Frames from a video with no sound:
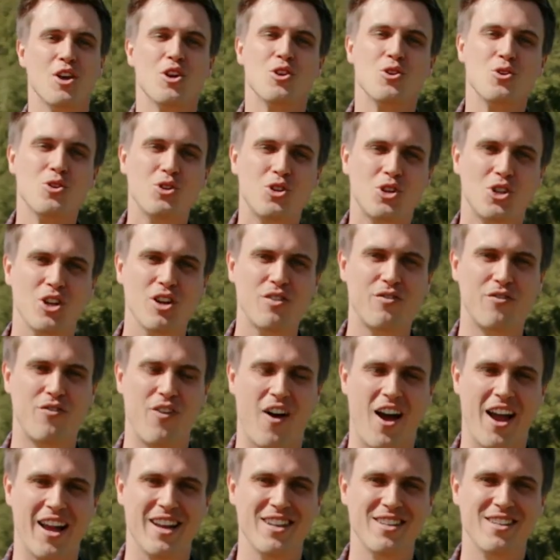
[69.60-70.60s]
You should
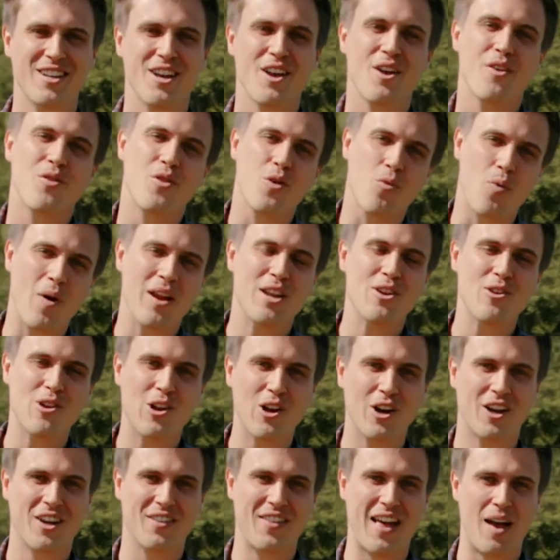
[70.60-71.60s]
find that when you
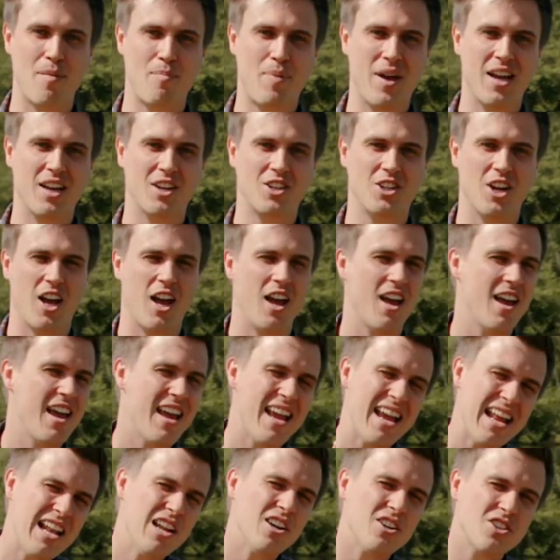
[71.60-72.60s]
look at that picture,
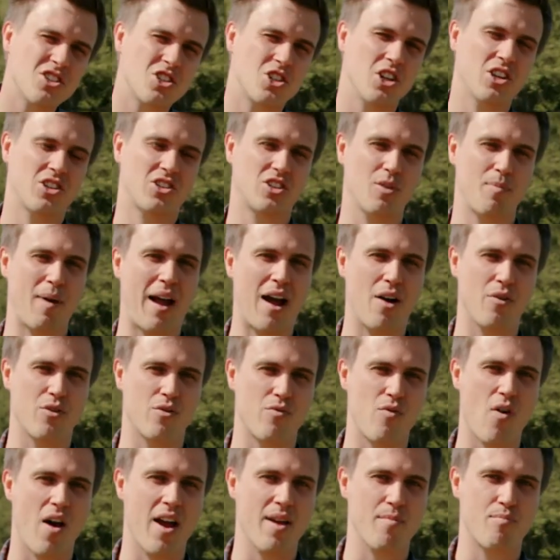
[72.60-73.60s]
it looks just about
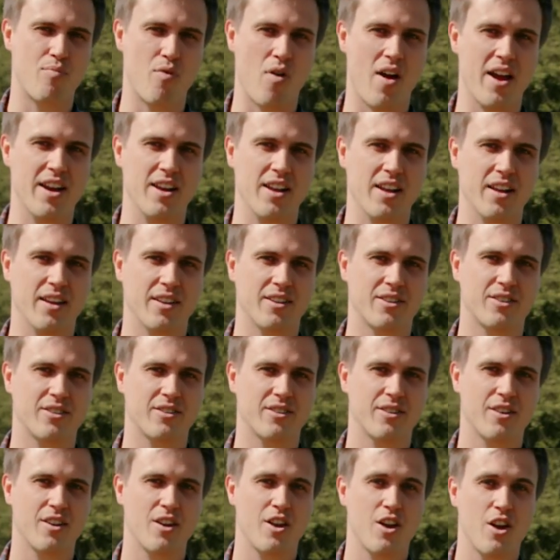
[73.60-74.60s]
the right
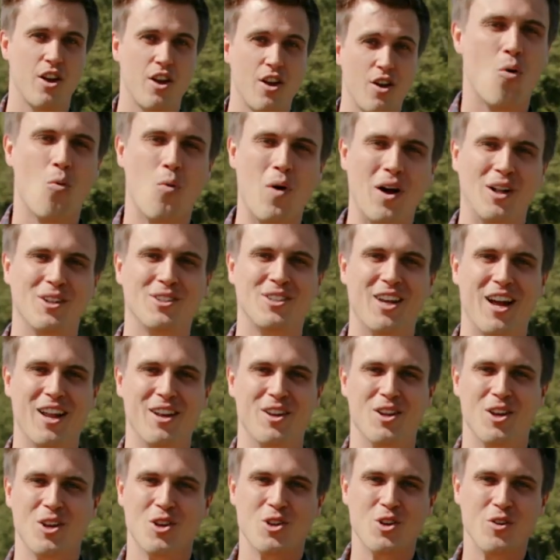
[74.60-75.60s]
brightness. Well
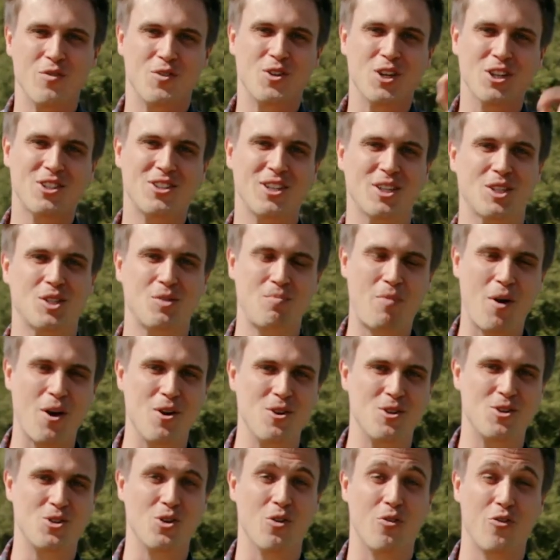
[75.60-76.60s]
done, you've just
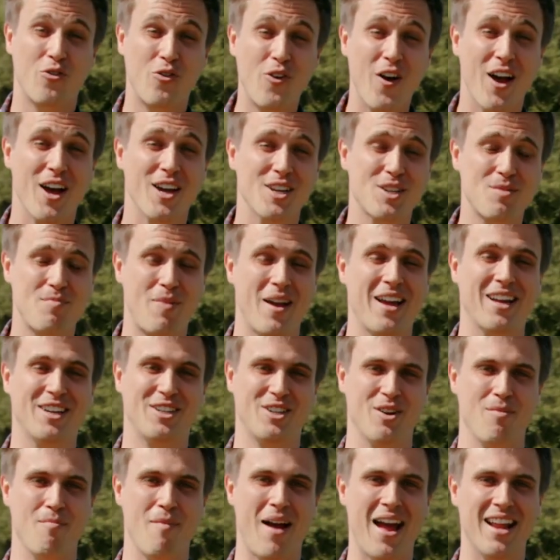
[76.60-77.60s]
exposed your first
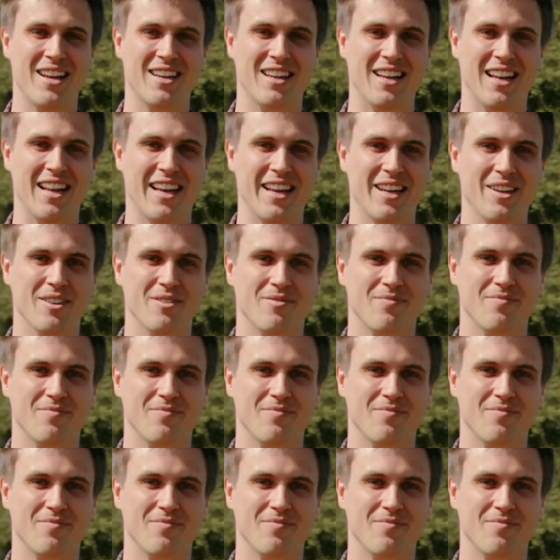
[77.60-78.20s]
picture manually.